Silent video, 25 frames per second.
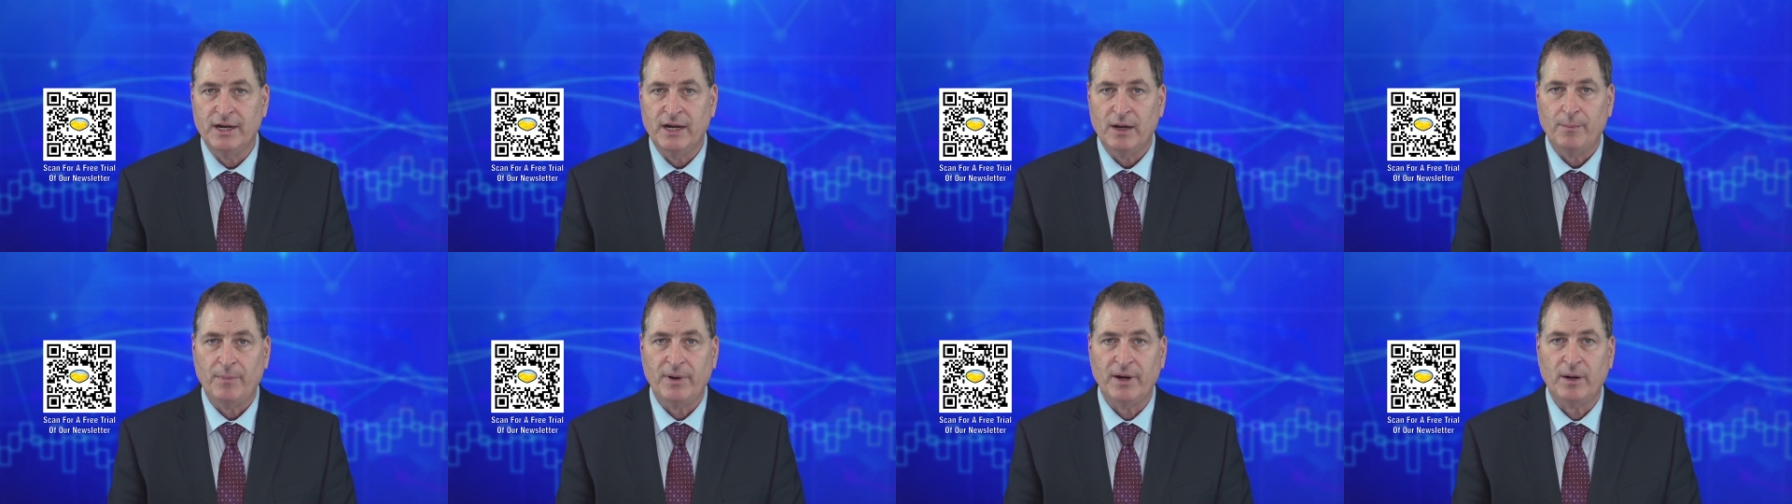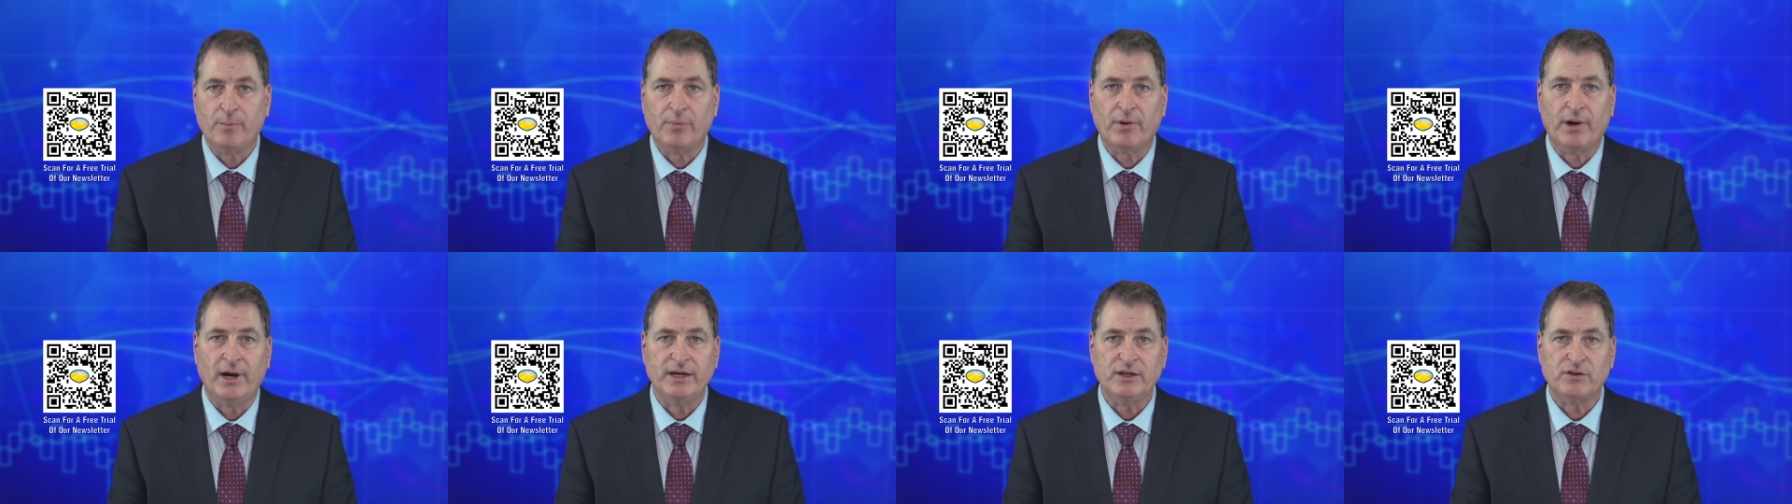
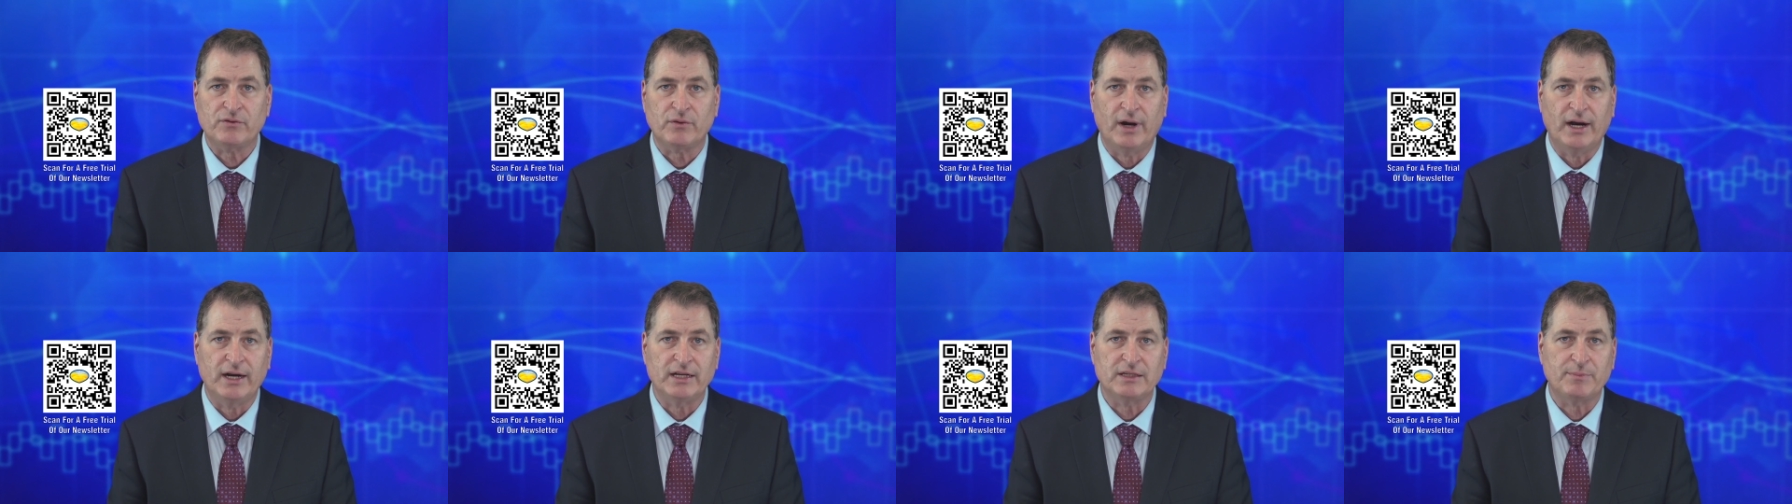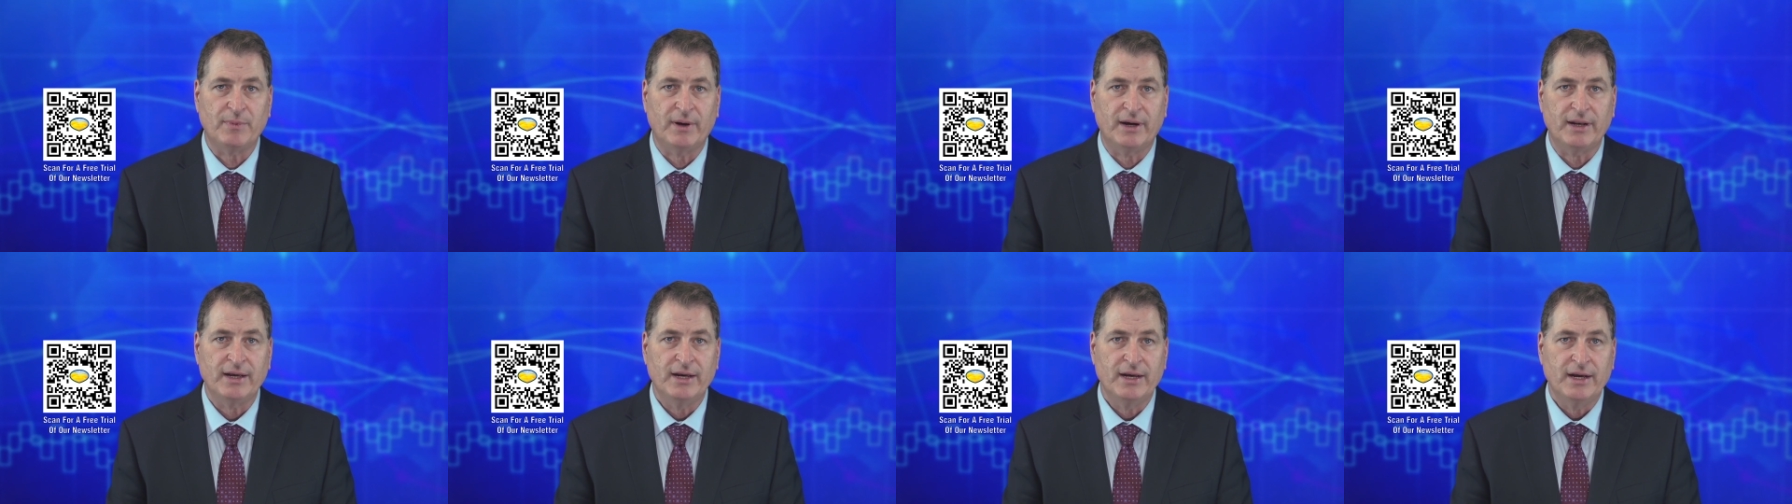big price rise.
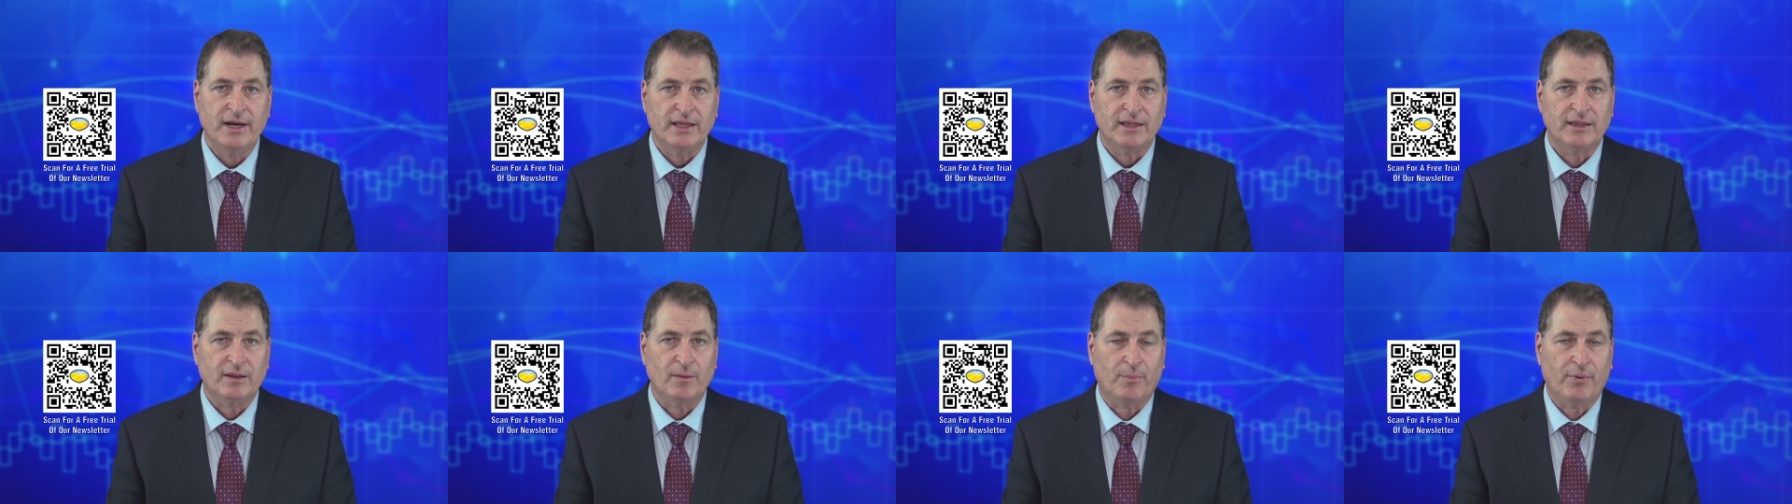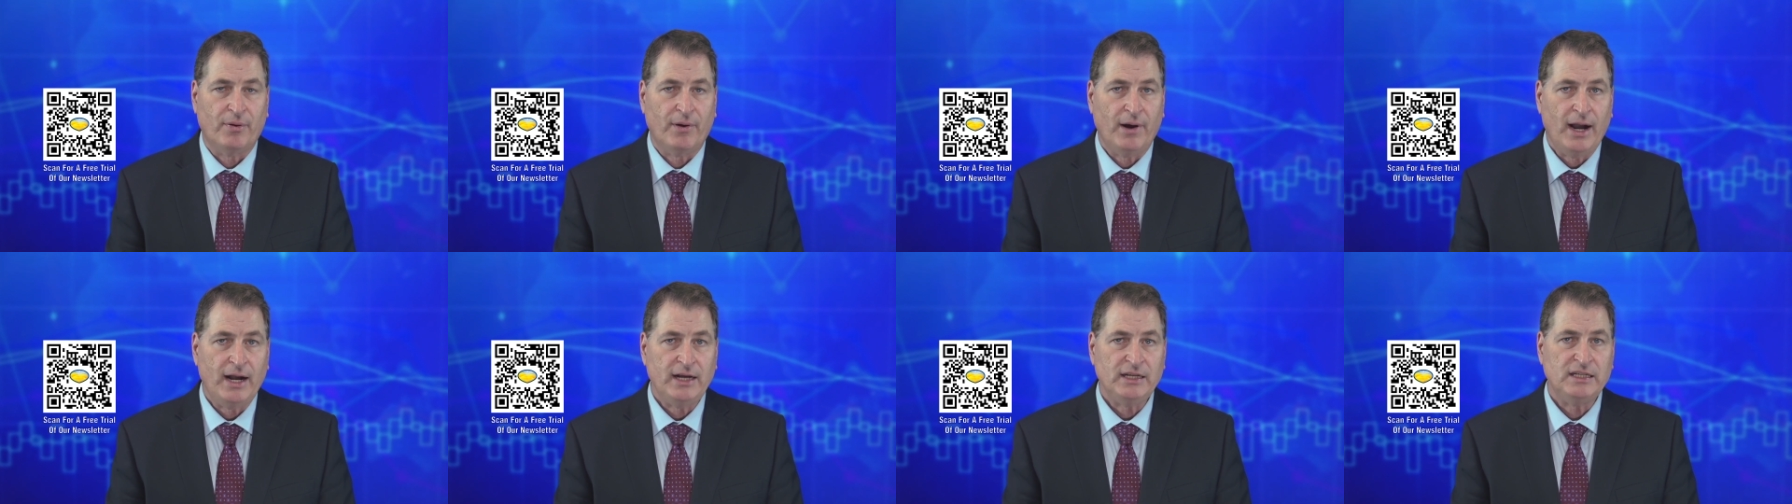But the
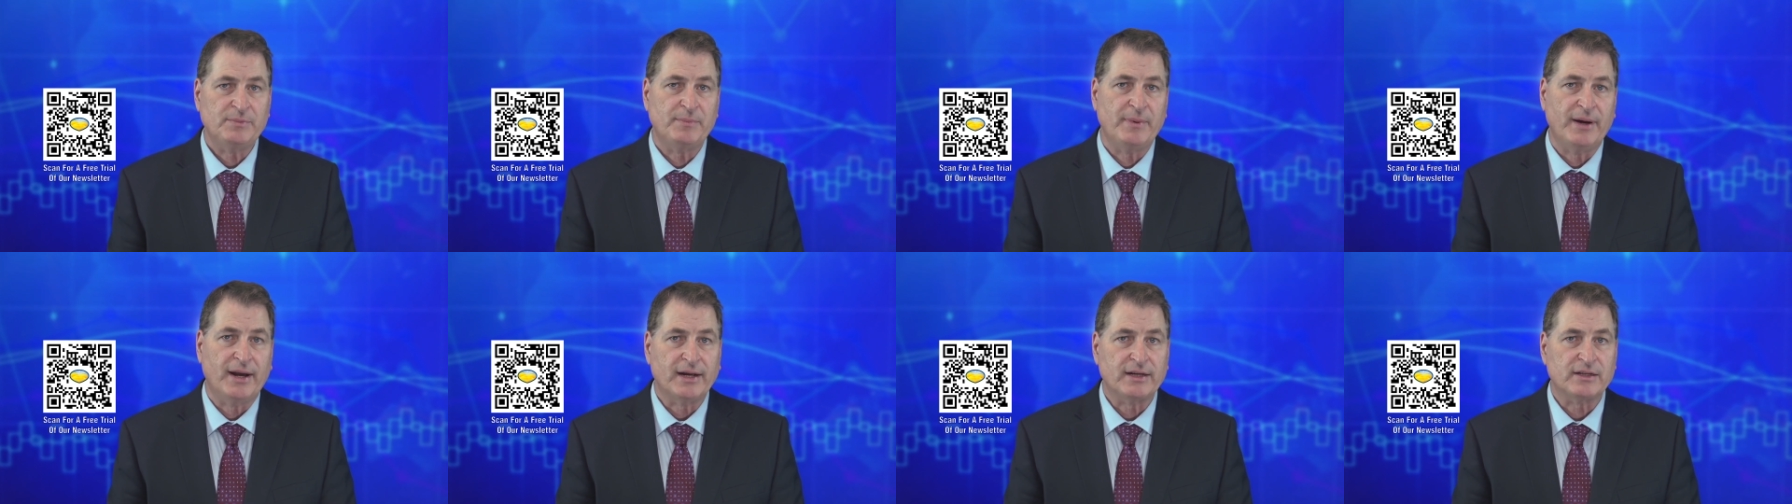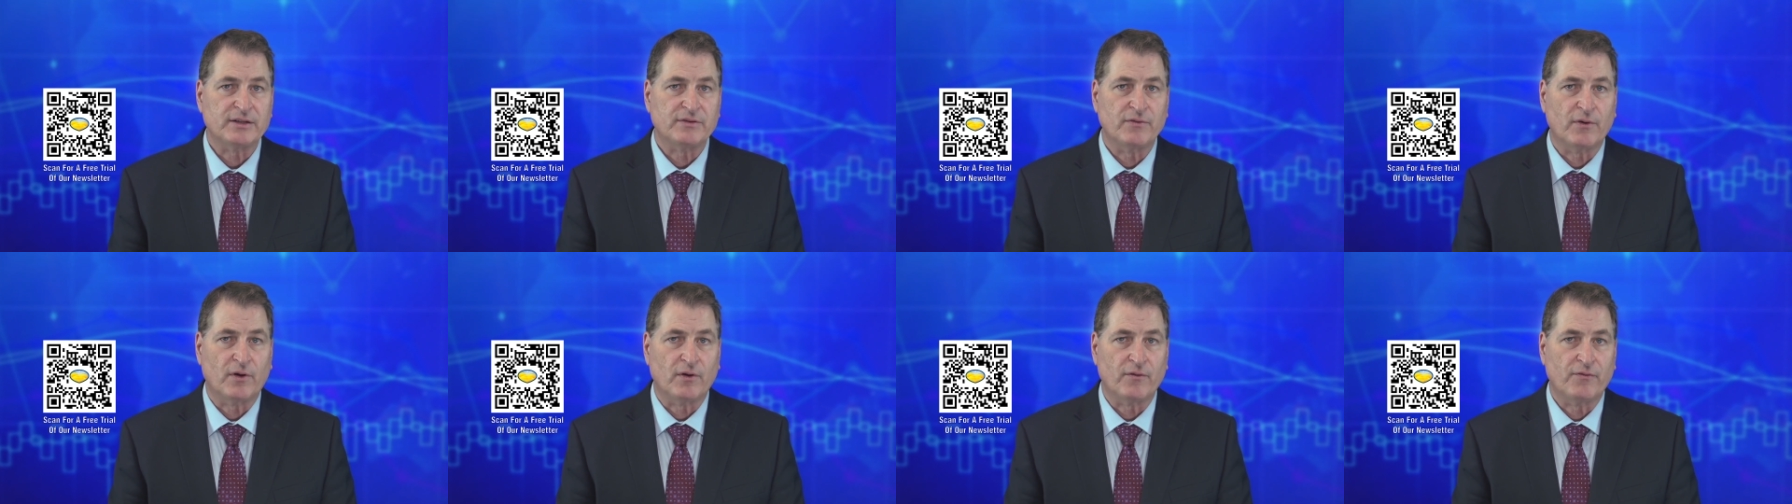
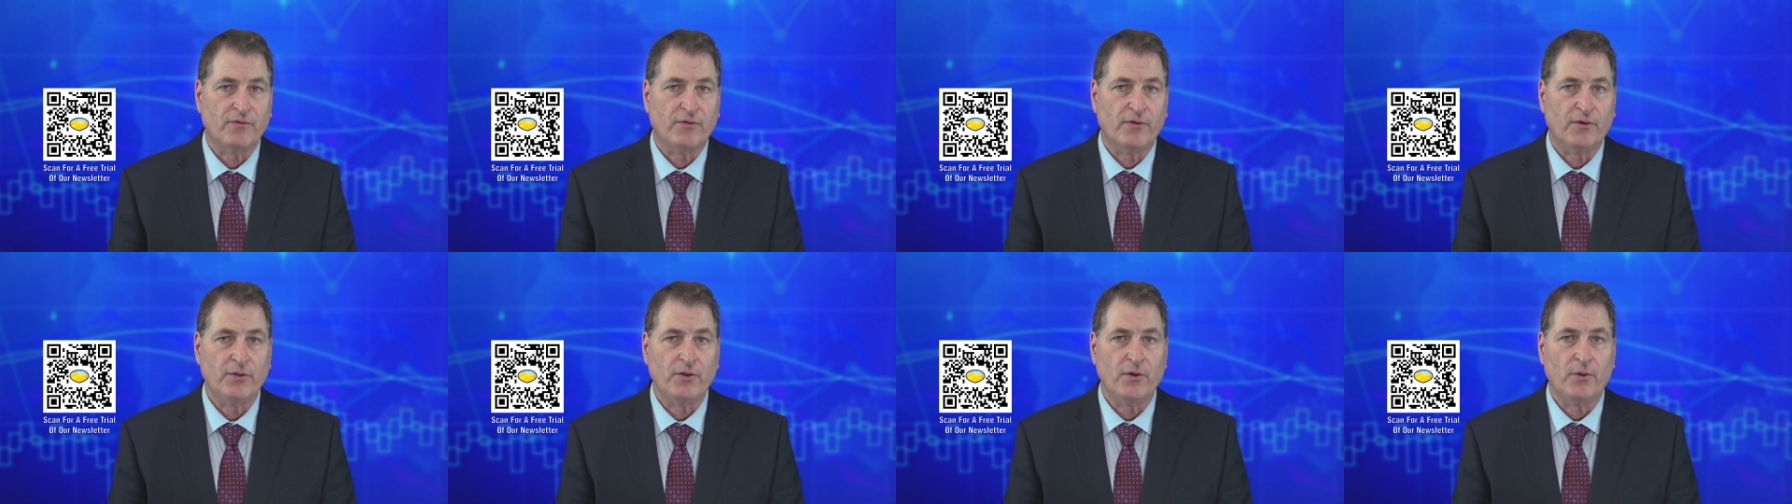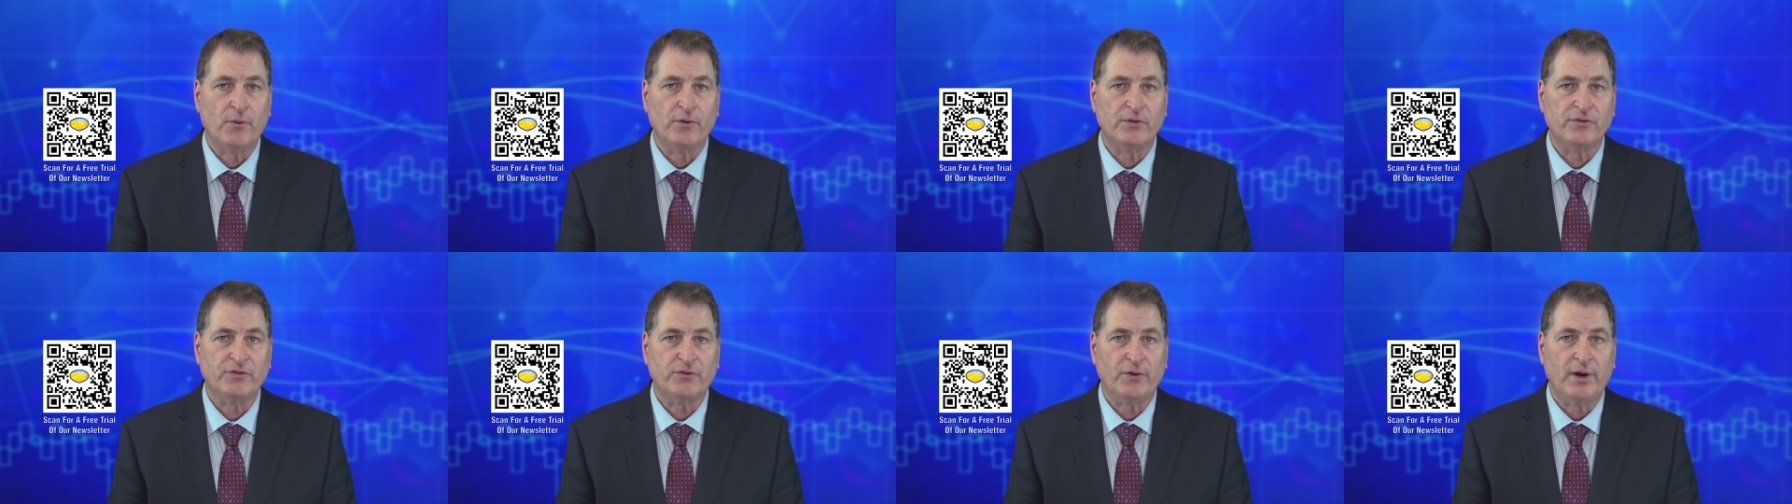prospects for
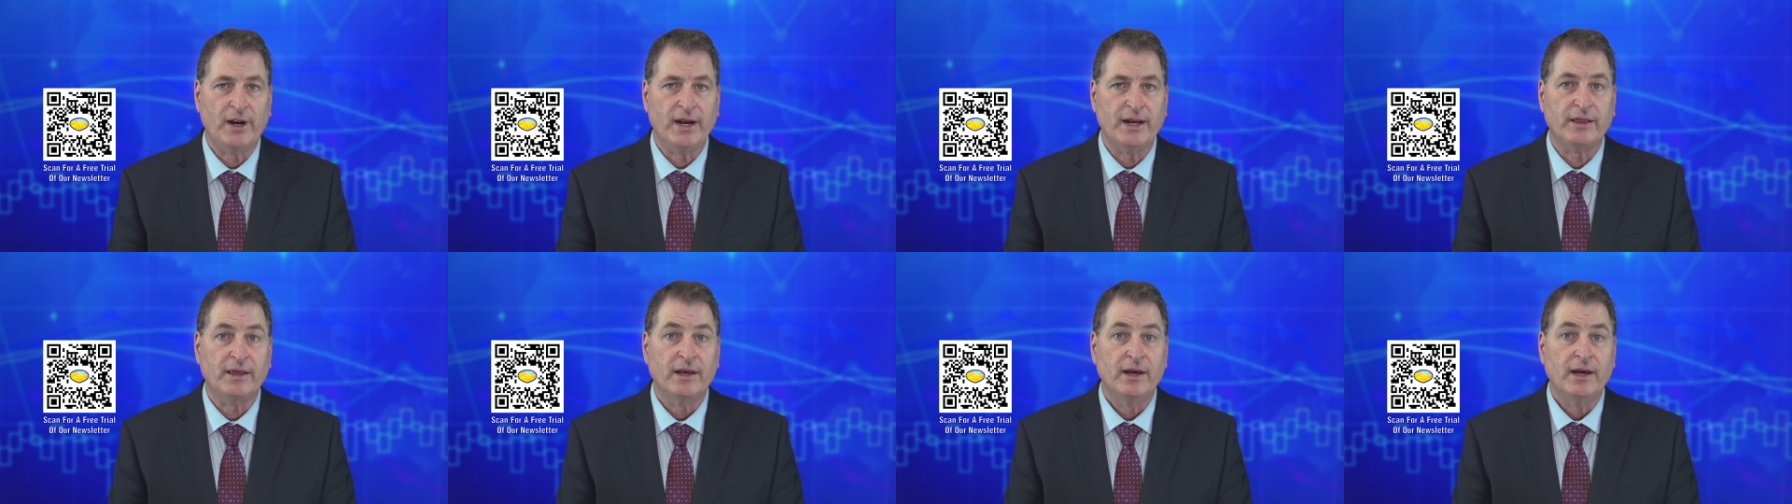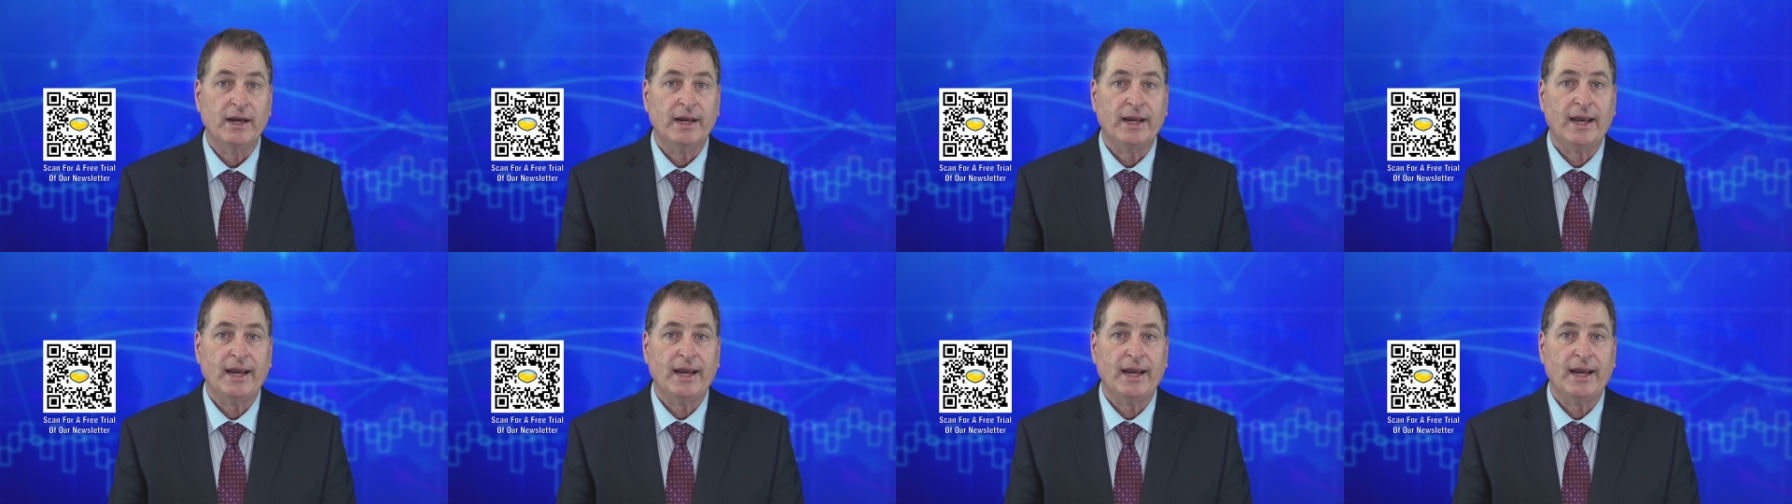further strength